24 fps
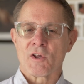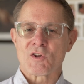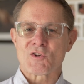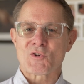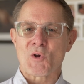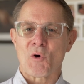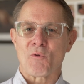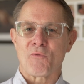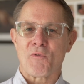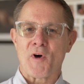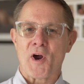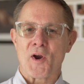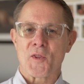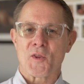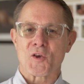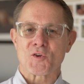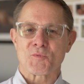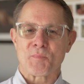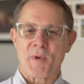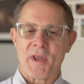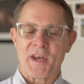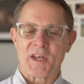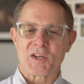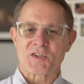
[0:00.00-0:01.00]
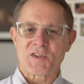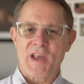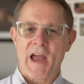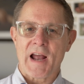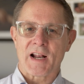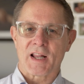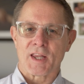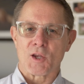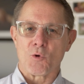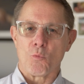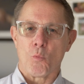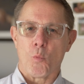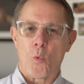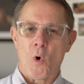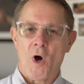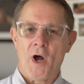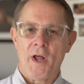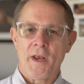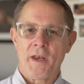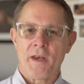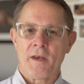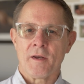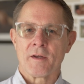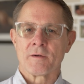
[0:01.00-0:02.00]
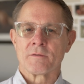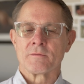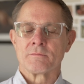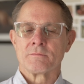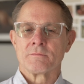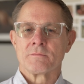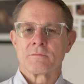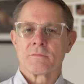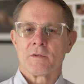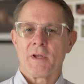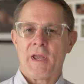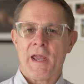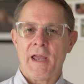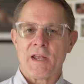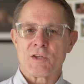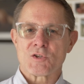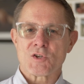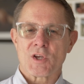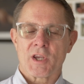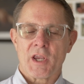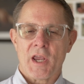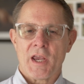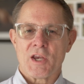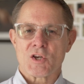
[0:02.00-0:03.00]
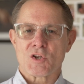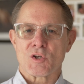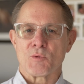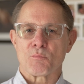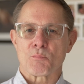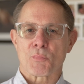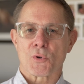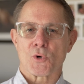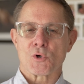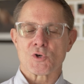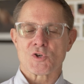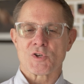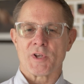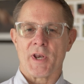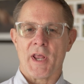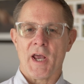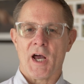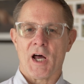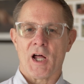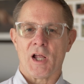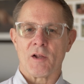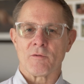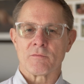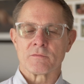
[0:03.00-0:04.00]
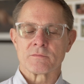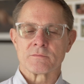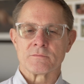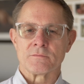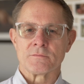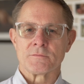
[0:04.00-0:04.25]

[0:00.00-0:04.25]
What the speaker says: So far, there's been exactly one education personnel.